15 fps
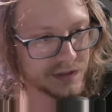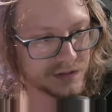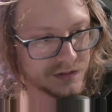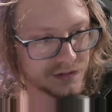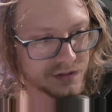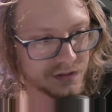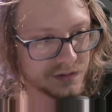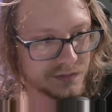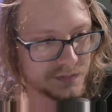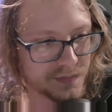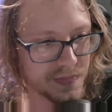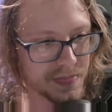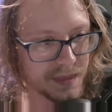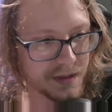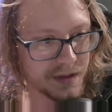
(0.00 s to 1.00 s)
So
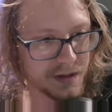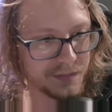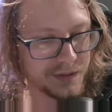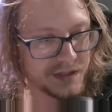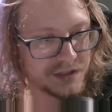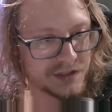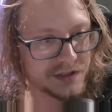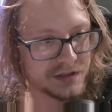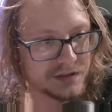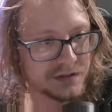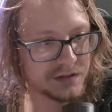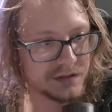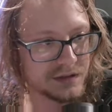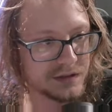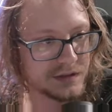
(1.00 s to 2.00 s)
imagine
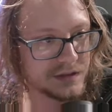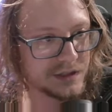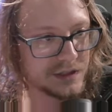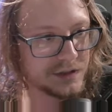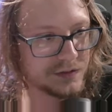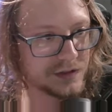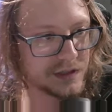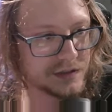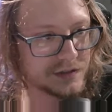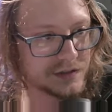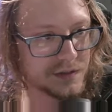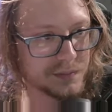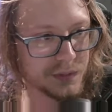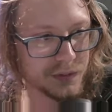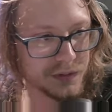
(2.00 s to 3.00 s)
that you've got
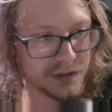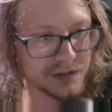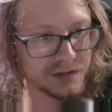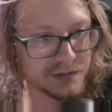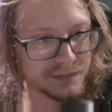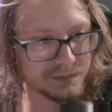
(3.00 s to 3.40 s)
some point,